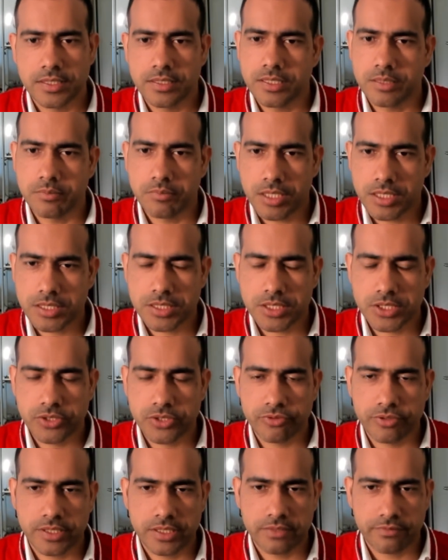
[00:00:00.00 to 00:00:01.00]
a master's
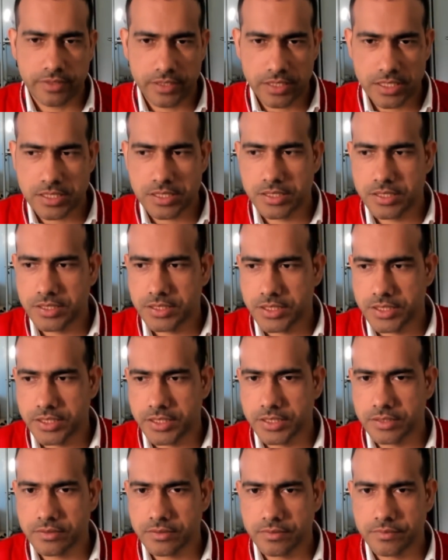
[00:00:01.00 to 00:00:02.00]
degree in financial
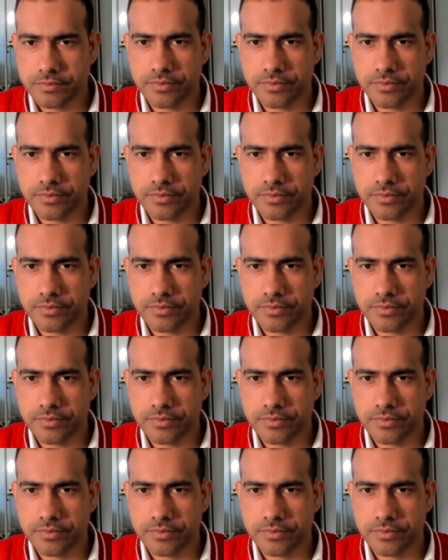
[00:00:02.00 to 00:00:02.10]
engineering